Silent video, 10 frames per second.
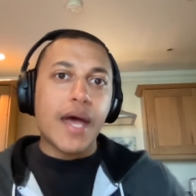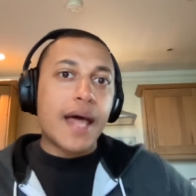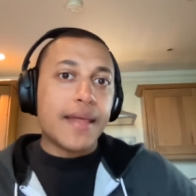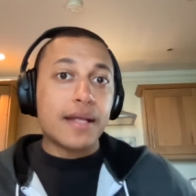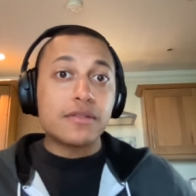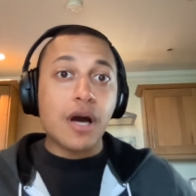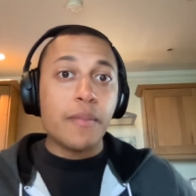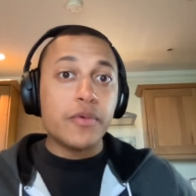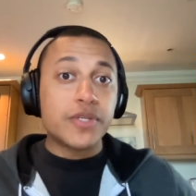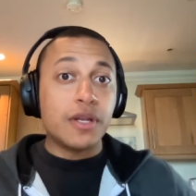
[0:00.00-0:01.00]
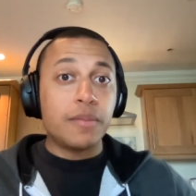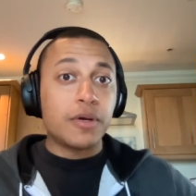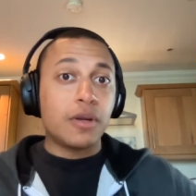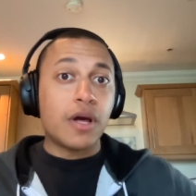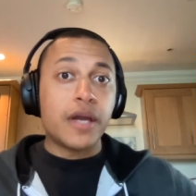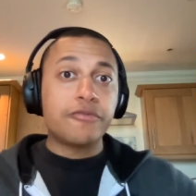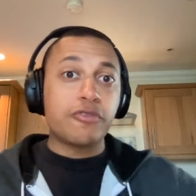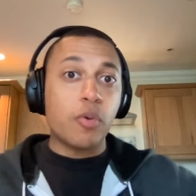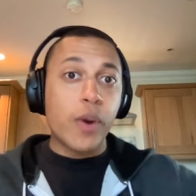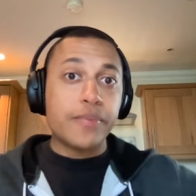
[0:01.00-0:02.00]
At that time, it was going to be online
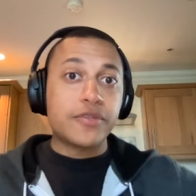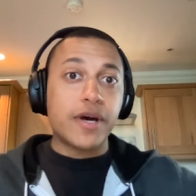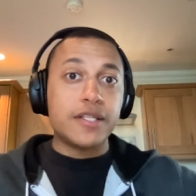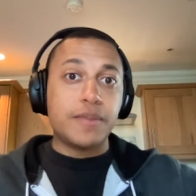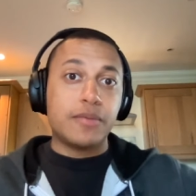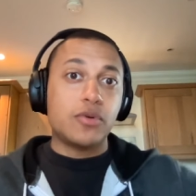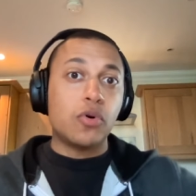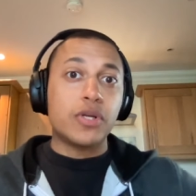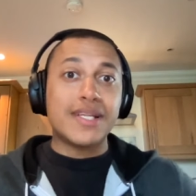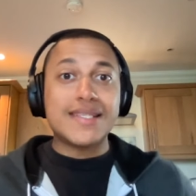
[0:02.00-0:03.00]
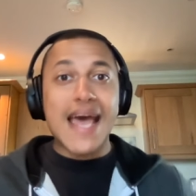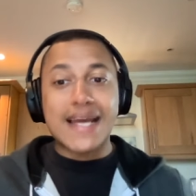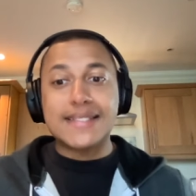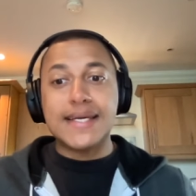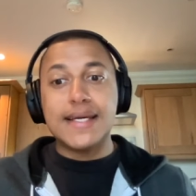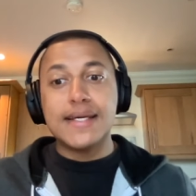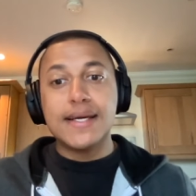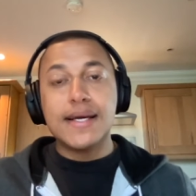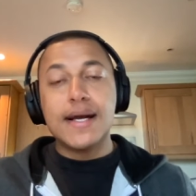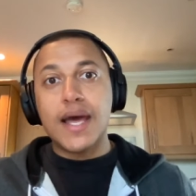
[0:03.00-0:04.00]
for a website to be able to order the taxi,
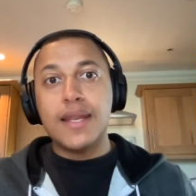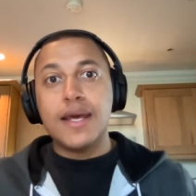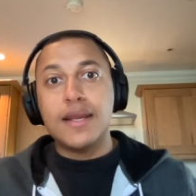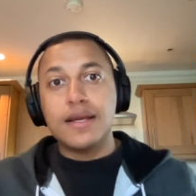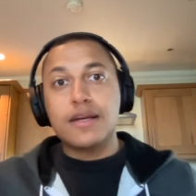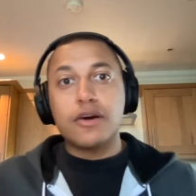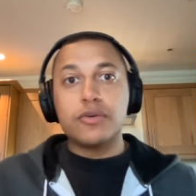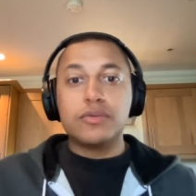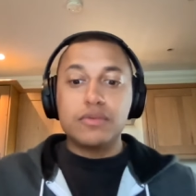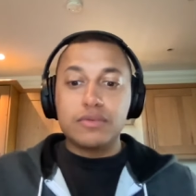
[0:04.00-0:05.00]
and then it go,